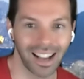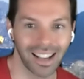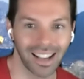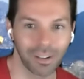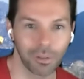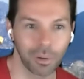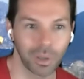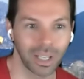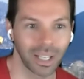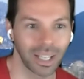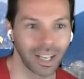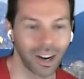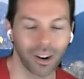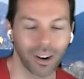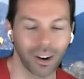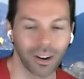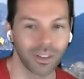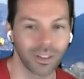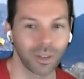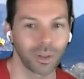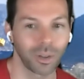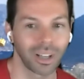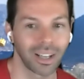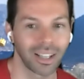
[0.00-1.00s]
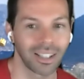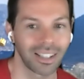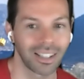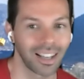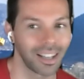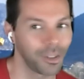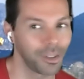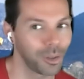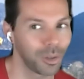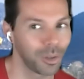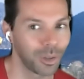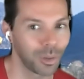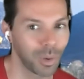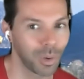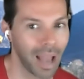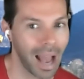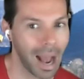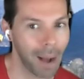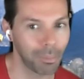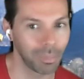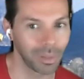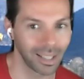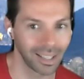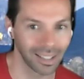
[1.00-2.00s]
I would encourage you to continue to
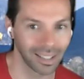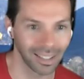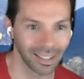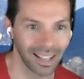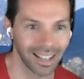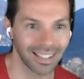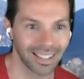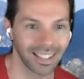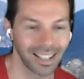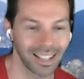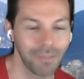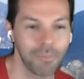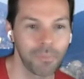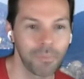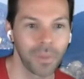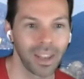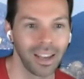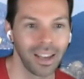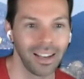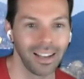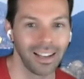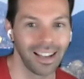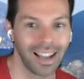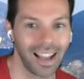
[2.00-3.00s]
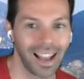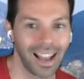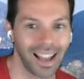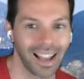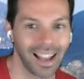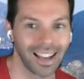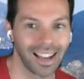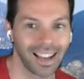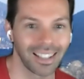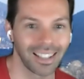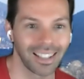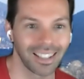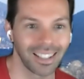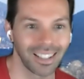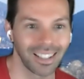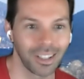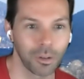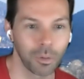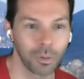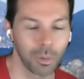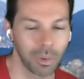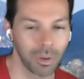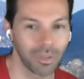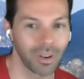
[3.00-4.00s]
happily collect it. And
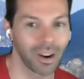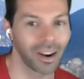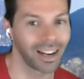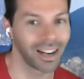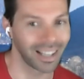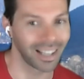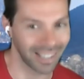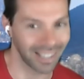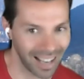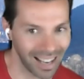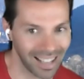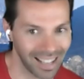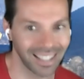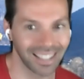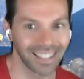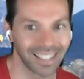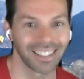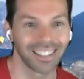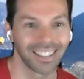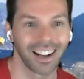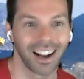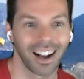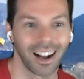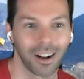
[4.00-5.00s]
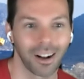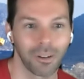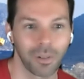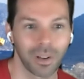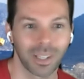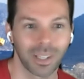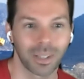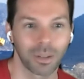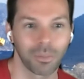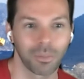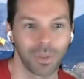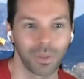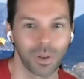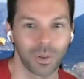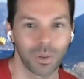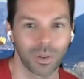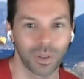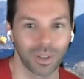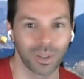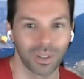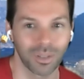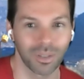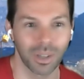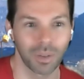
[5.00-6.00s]
you will be very excited when some
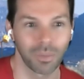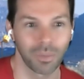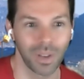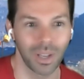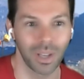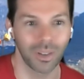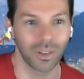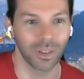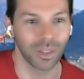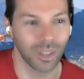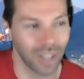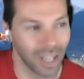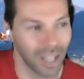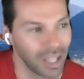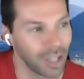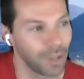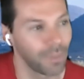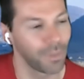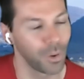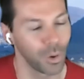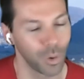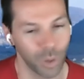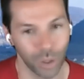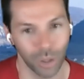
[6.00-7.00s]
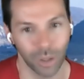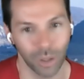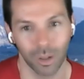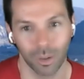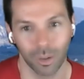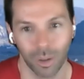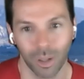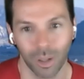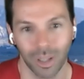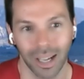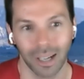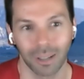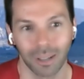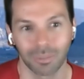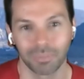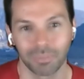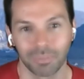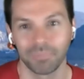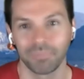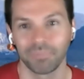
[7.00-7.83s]
features in the future roll out.